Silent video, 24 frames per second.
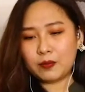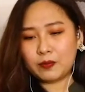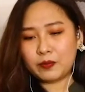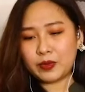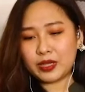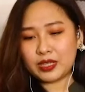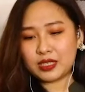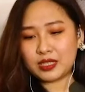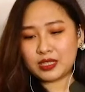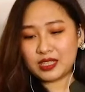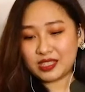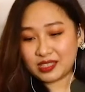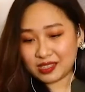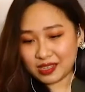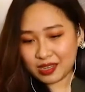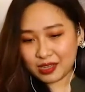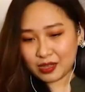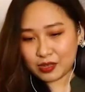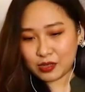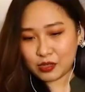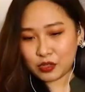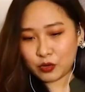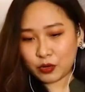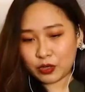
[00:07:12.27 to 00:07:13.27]

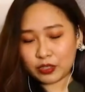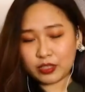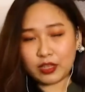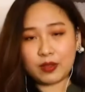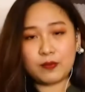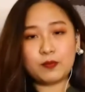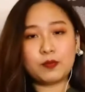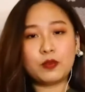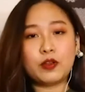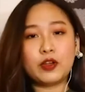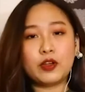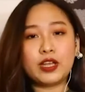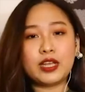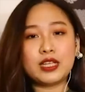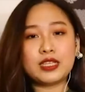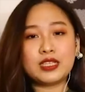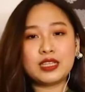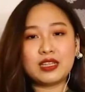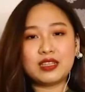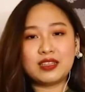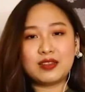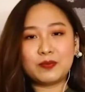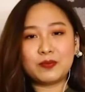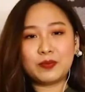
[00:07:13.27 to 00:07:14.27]
businesses or the employees
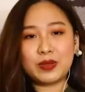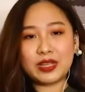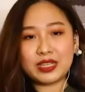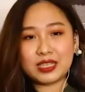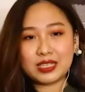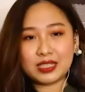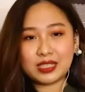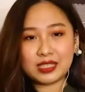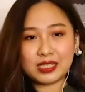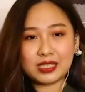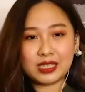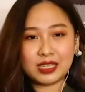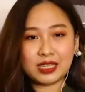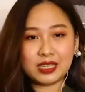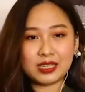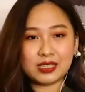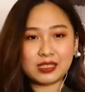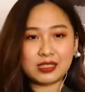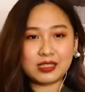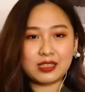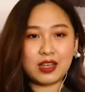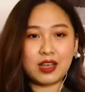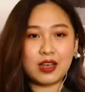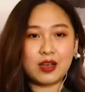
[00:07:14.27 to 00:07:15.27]
in the
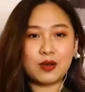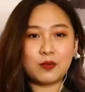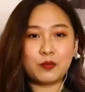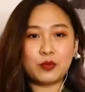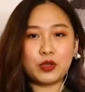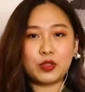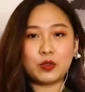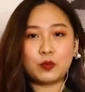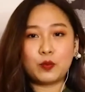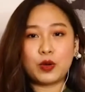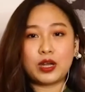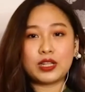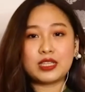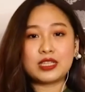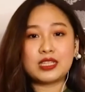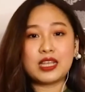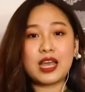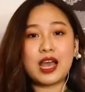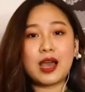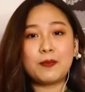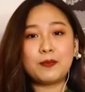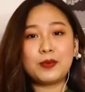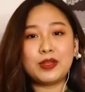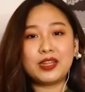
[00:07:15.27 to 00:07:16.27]
businesses with what's
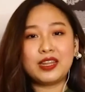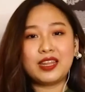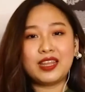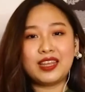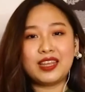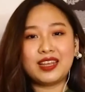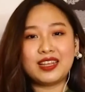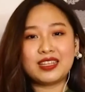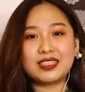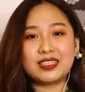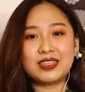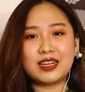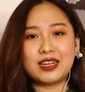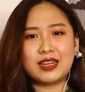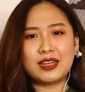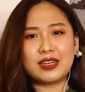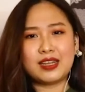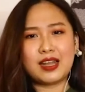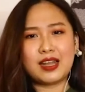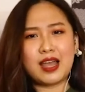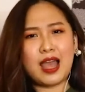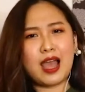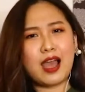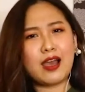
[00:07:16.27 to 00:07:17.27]
happening is
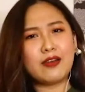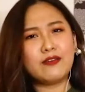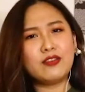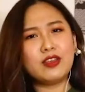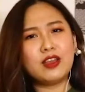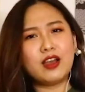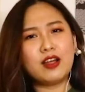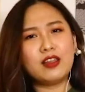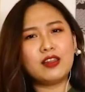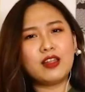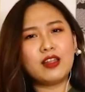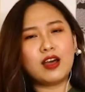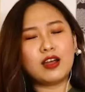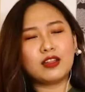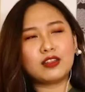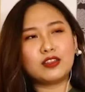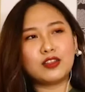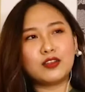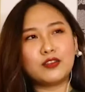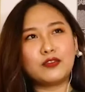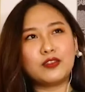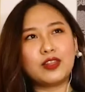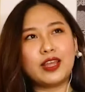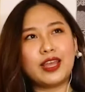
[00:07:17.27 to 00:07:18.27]
they're having a lot
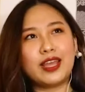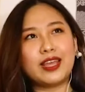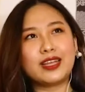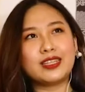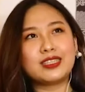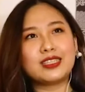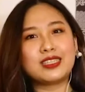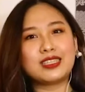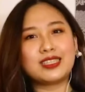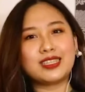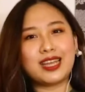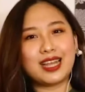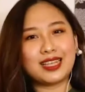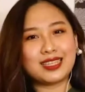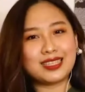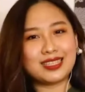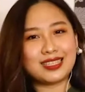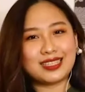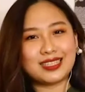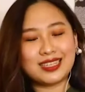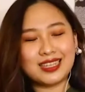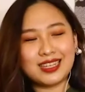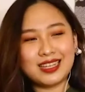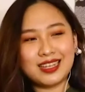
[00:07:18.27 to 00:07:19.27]
of like
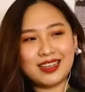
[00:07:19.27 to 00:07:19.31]
stressful